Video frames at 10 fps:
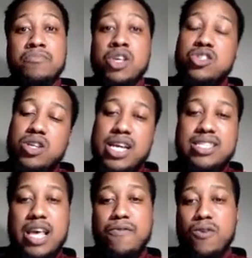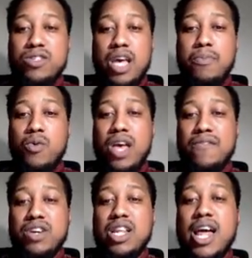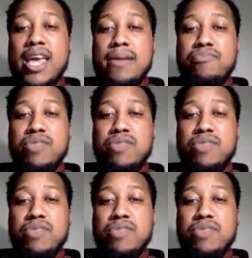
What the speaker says: So let's say, for example, we have a client.